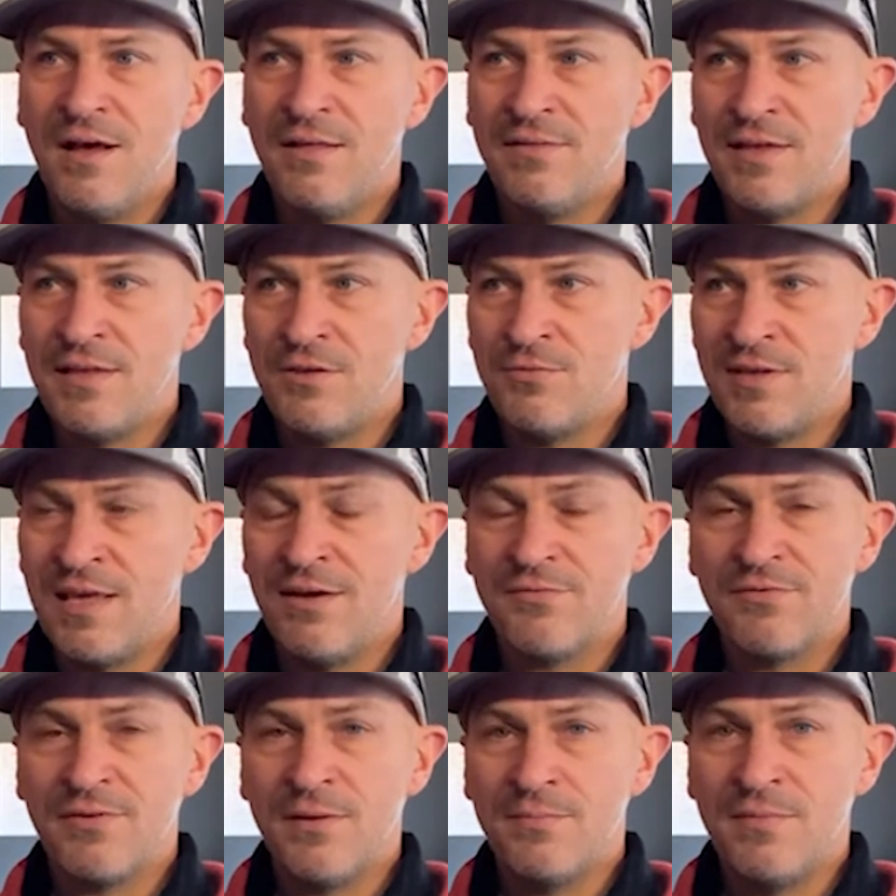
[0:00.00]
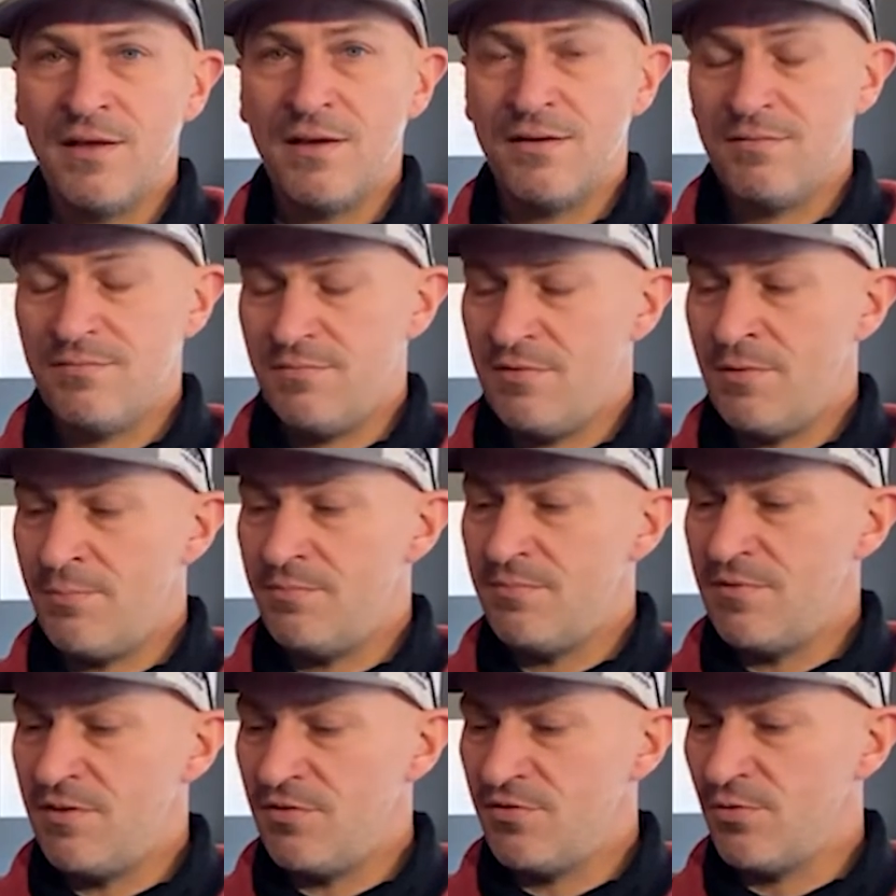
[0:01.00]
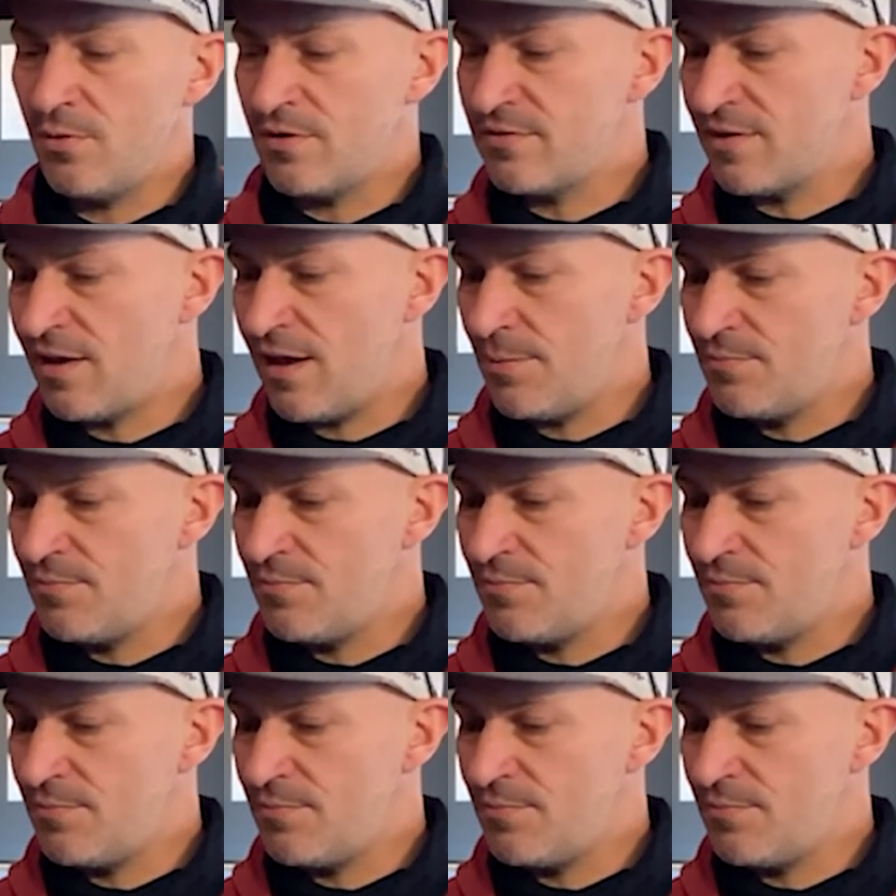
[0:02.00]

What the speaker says: that you get from the source hop.